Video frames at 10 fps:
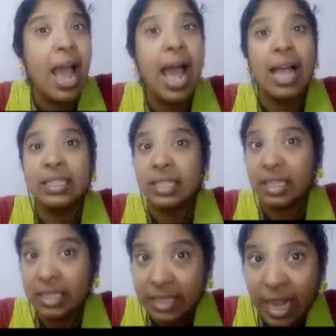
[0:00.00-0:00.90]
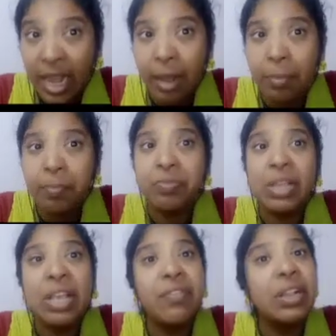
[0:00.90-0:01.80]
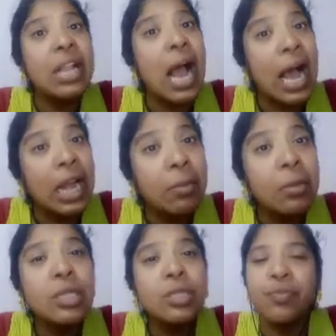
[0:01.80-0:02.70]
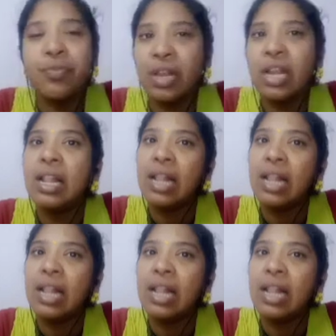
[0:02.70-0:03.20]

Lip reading: As the same, even the animals feel